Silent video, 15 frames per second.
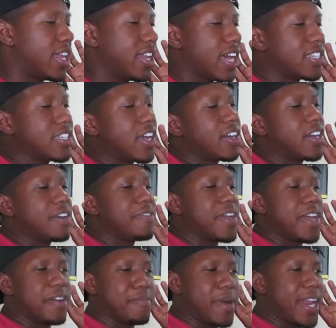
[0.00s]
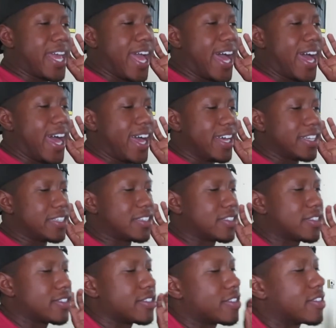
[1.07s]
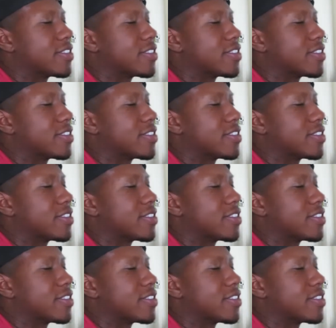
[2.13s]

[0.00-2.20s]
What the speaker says: Not sure how come in everybody's eyes.